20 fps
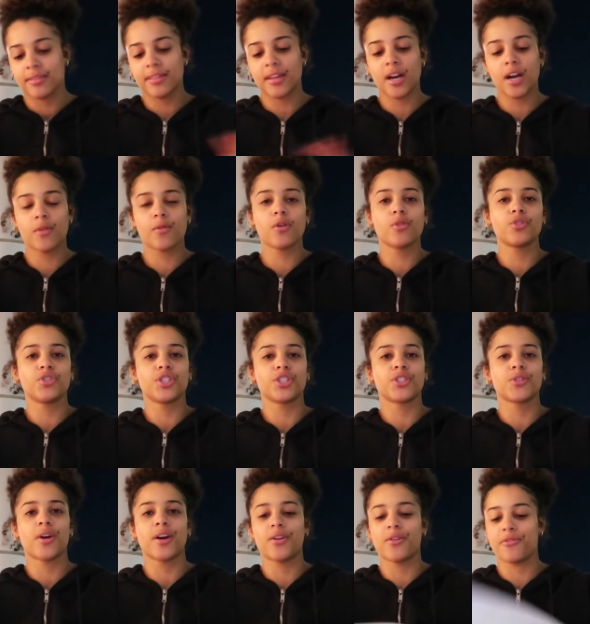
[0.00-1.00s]
that I wrote
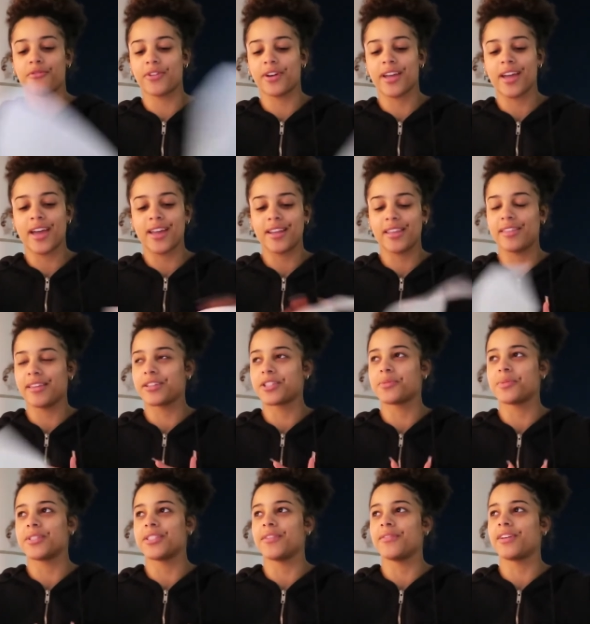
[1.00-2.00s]
just so I don't forget anything
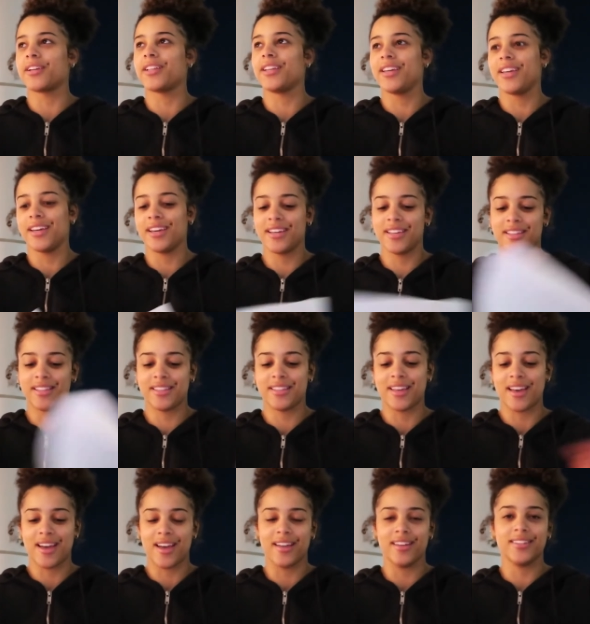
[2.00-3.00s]
specifically
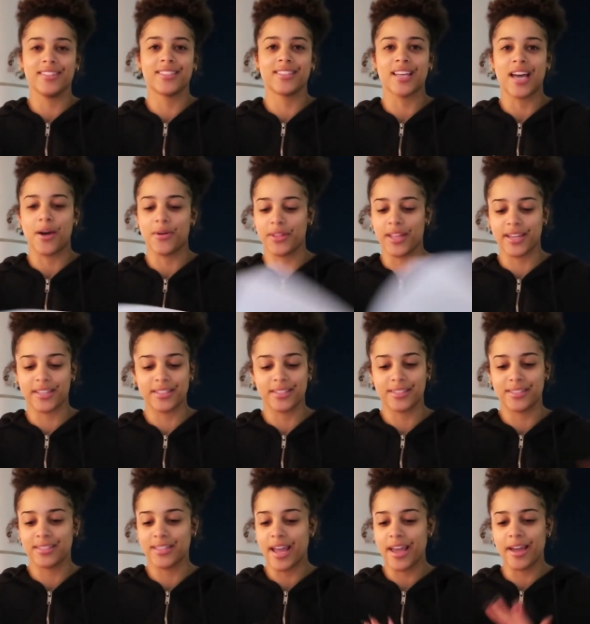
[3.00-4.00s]
that I would like to
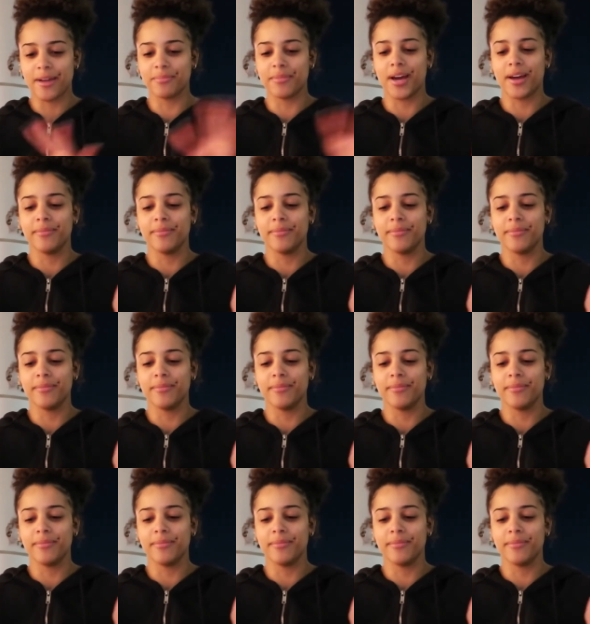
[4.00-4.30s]
say.